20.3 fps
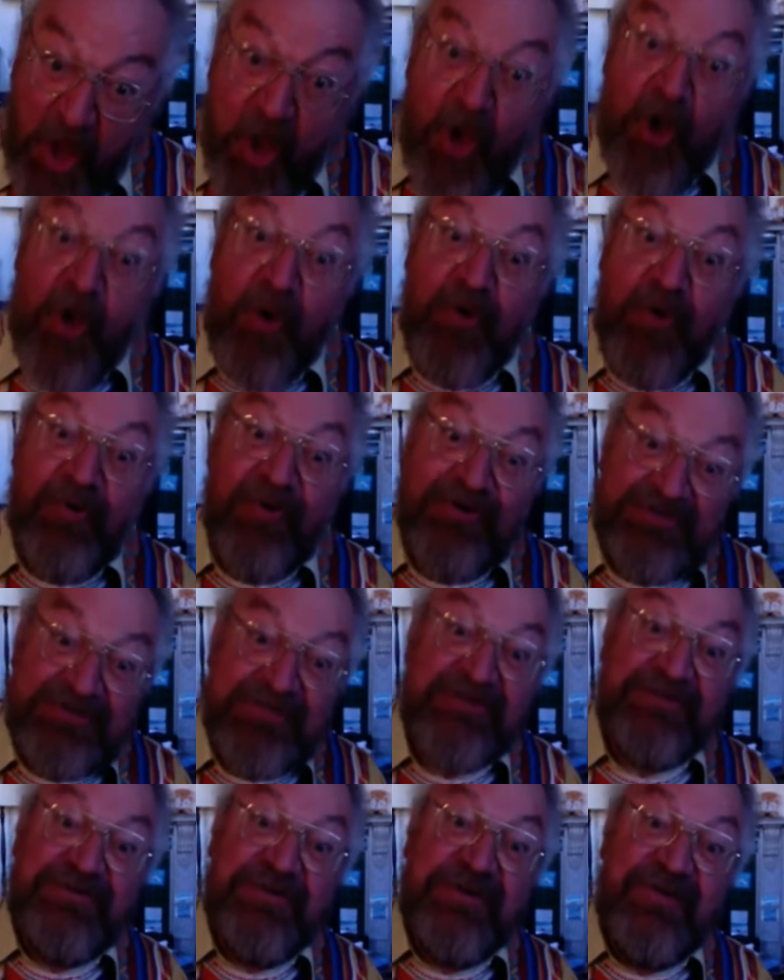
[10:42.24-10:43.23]
Où
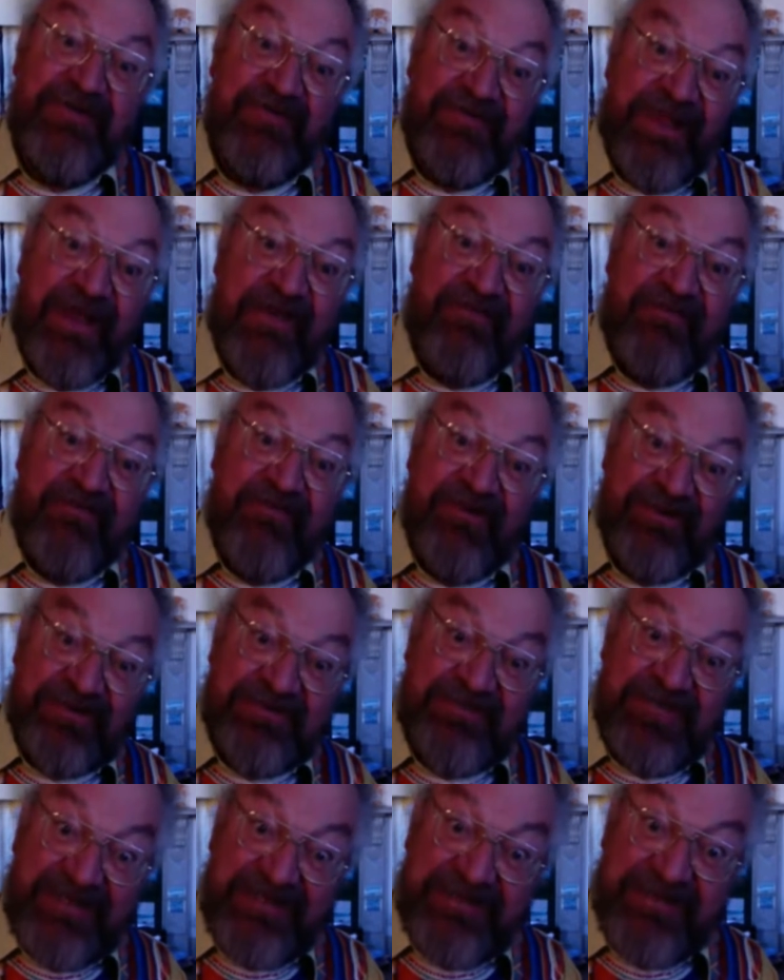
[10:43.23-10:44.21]
se trouve la
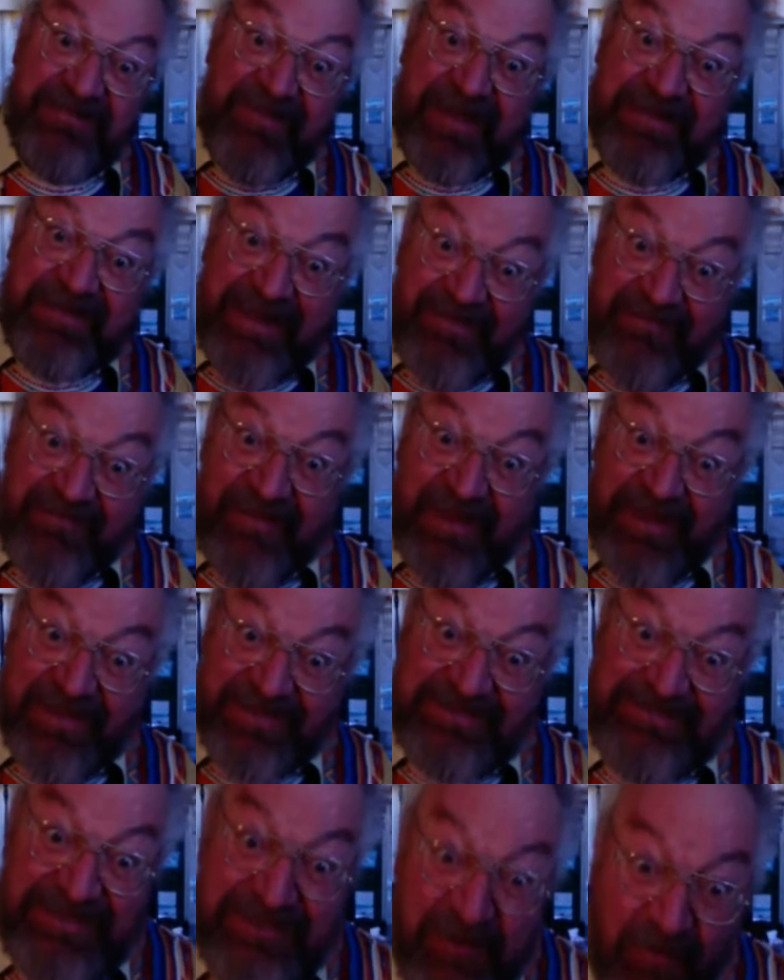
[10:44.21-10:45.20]
fourchette de Madame
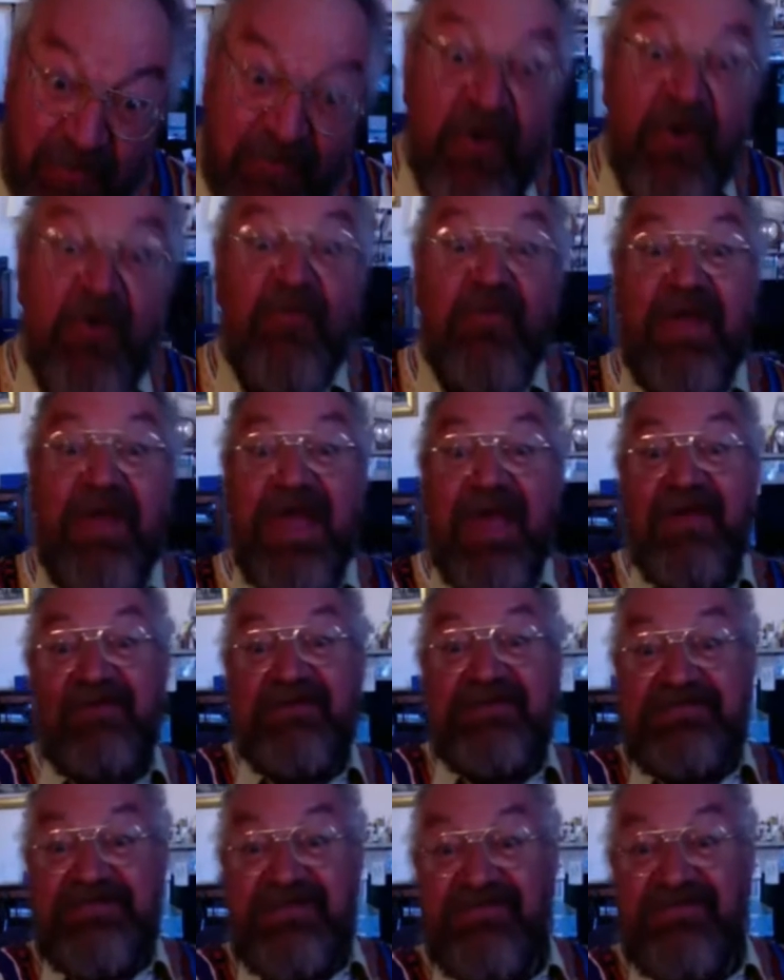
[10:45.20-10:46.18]
Bertillon? Where
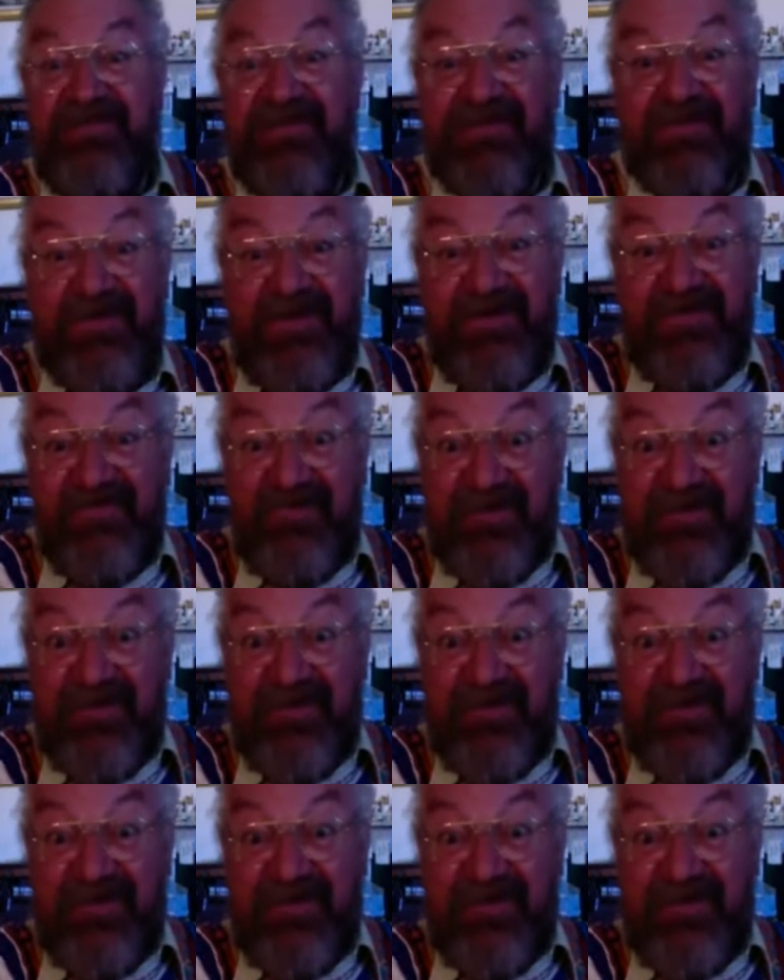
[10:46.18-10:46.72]
is the fork of